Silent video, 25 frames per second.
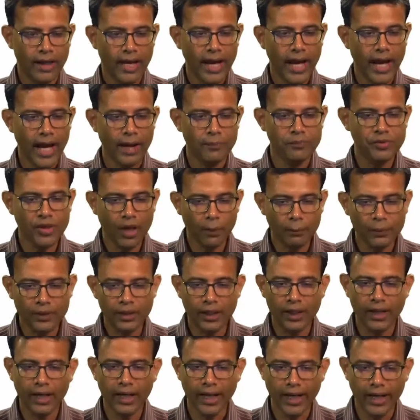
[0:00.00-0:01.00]

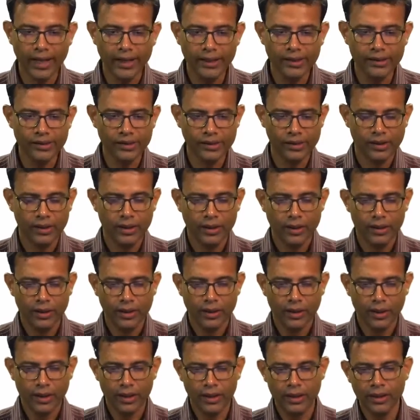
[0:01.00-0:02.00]
absorption lines
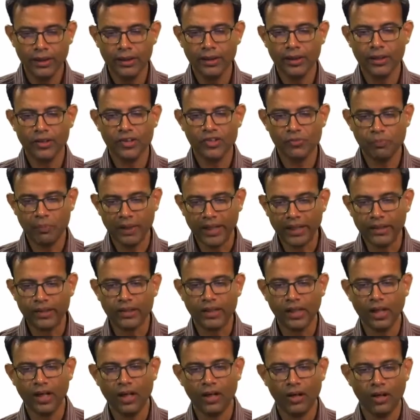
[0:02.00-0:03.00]
in the
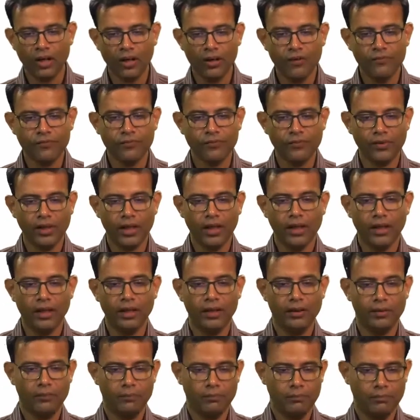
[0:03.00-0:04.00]
spectra of
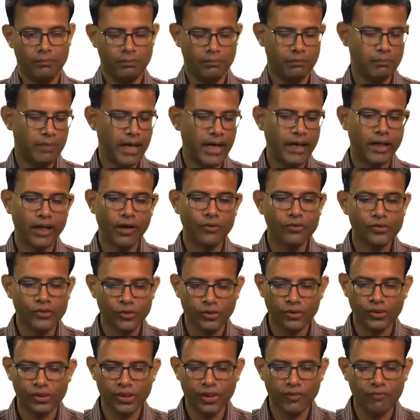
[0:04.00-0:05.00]
background
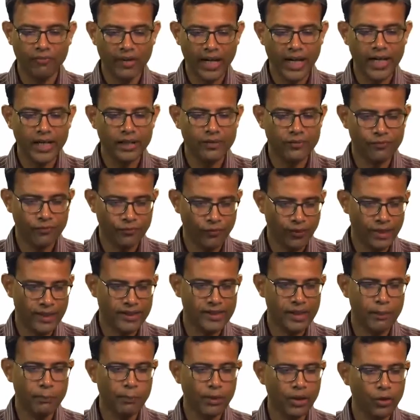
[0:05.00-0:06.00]
source of light, for
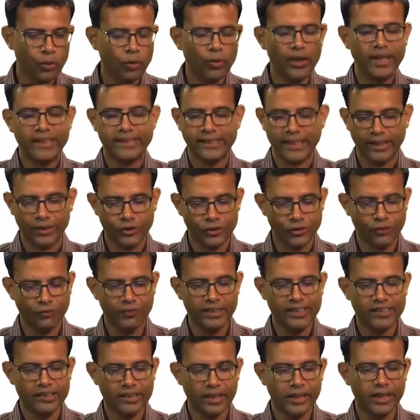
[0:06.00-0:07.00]
example quasars. So,
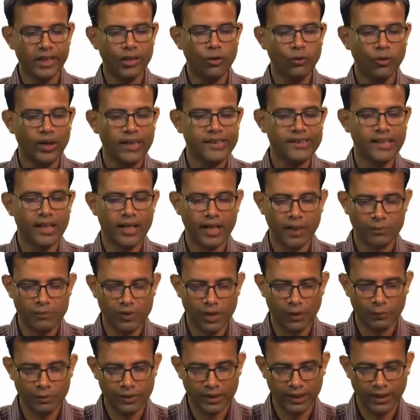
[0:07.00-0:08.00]
we study quasar
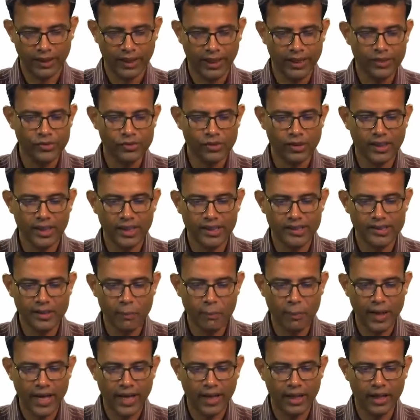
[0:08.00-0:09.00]
absorption lines. So, there is a
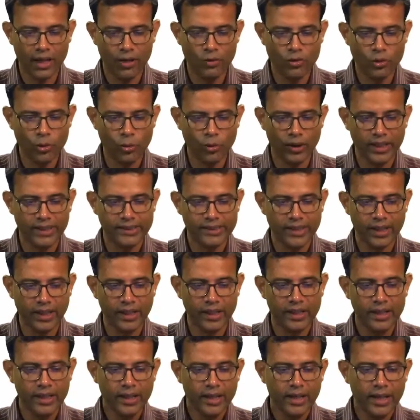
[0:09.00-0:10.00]
background
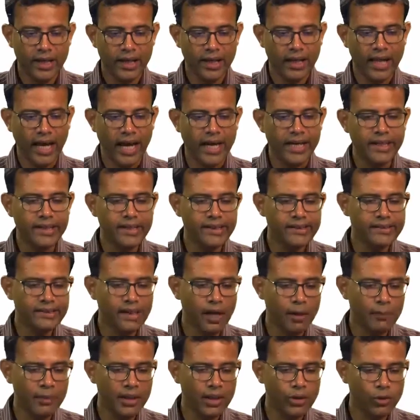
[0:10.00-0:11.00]
quasar, light is
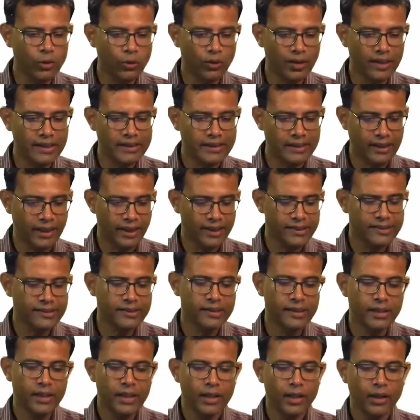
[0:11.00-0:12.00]
coming towards
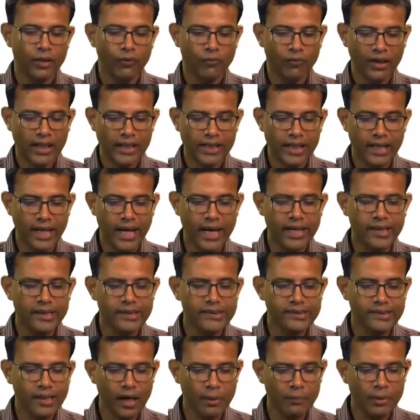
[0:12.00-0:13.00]
us. While the light
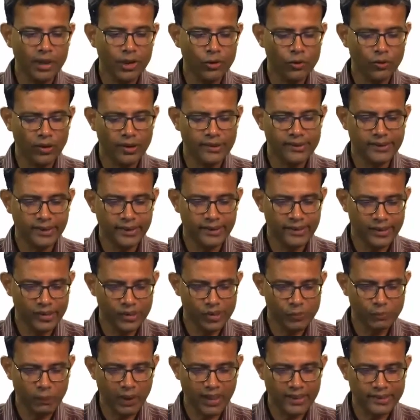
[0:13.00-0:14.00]
is coming towards us, it
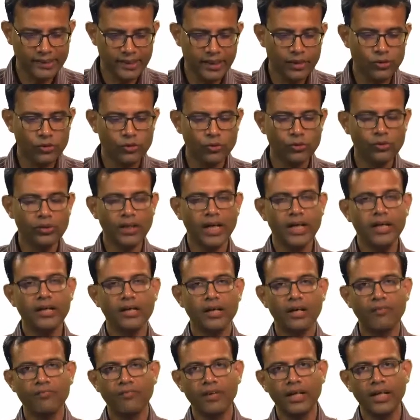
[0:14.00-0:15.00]
is passing through the
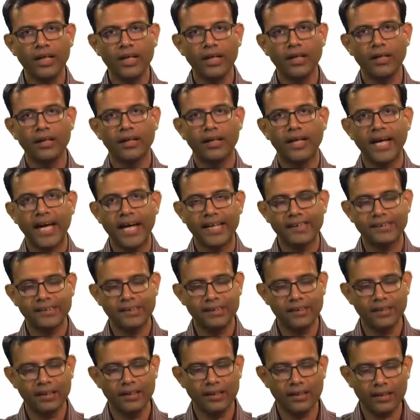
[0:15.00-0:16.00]
intervening gas
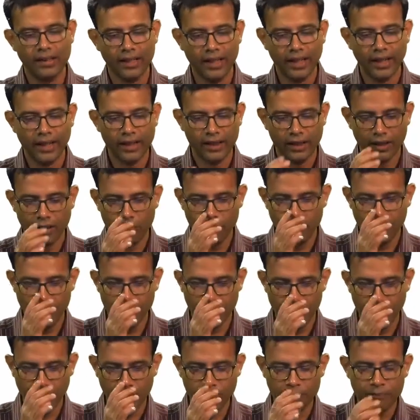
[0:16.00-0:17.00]
in the intergalactic
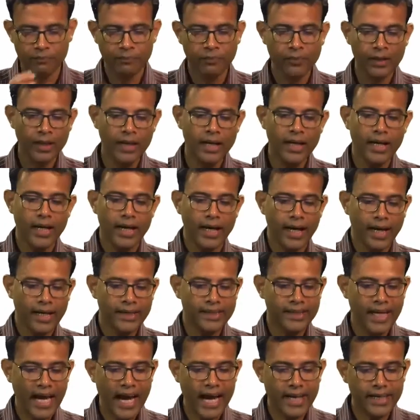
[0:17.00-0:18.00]
medium,
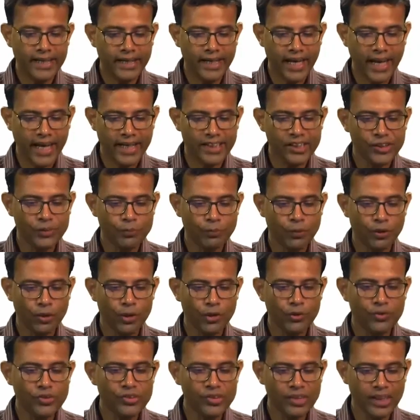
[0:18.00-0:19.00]
and that gas
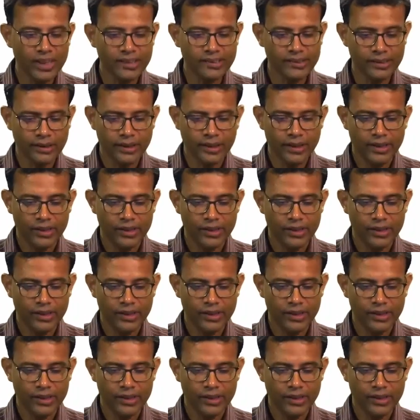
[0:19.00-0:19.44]
produces